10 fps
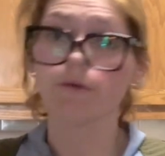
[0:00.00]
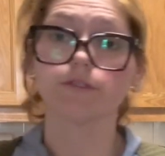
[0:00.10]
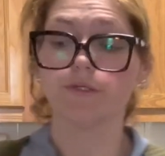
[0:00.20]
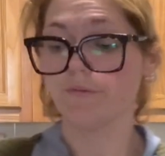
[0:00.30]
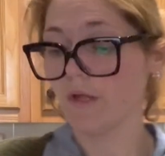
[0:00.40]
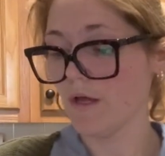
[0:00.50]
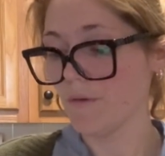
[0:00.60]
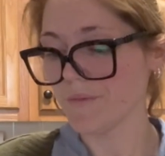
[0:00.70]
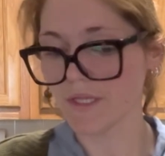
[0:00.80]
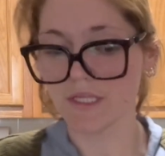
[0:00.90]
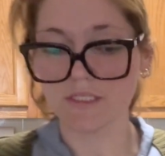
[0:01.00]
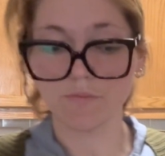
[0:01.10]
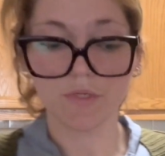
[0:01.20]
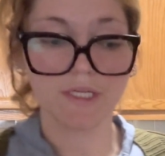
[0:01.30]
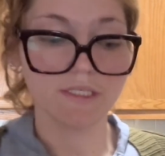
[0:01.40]
too. But this
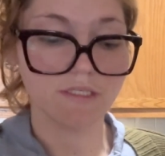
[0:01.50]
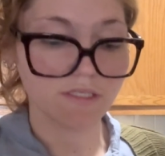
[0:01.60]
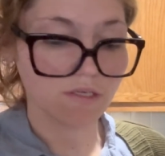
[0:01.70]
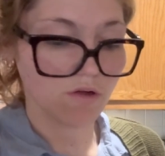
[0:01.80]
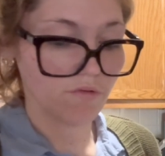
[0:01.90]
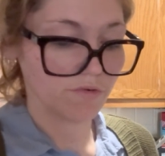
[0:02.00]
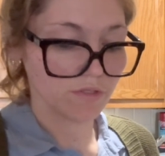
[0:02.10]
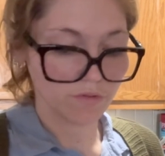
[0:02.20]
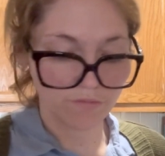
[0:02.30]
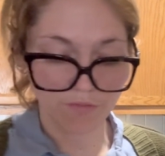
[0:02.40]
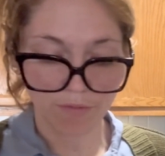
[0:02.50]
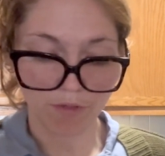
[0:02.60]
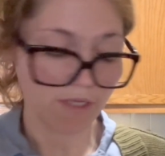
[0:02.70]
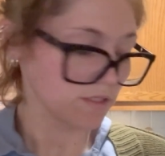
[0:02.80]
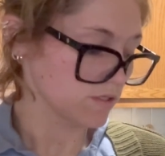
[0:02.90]
bread doesn't call for gluten-free
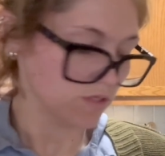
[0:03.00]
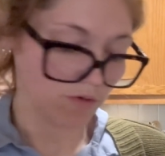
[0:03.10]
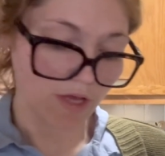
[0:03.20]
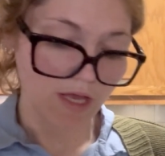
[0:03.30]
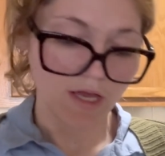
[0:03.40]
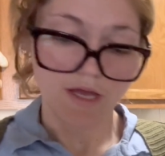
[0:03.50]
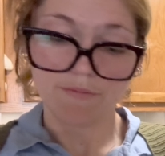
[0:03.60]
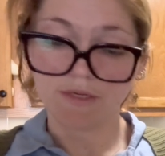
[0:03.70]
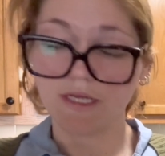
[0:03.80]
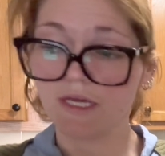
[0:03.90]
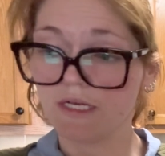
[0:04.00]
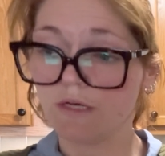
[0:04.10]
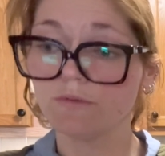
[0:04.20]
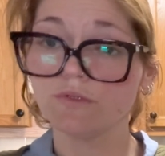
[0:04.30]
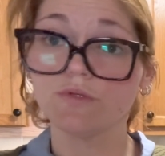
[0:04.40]
bread. So I'm gonna head
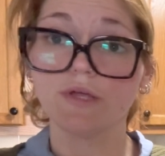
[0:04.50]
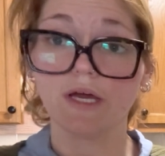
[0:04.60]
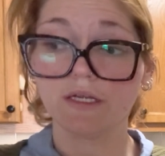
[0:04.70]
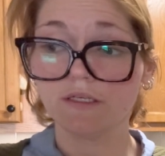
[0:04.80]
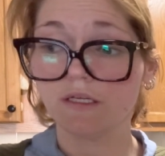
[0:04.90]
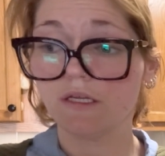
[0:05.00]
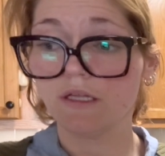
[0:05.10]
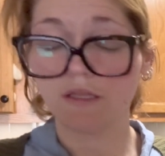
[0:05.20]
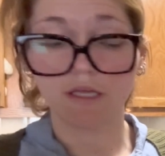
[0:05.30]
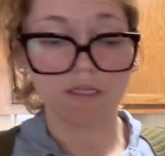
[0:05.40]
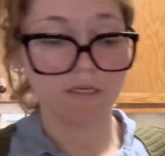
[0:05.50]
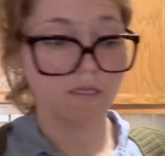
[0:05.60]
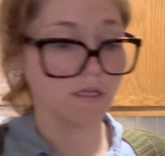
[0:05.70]
out and do that, and then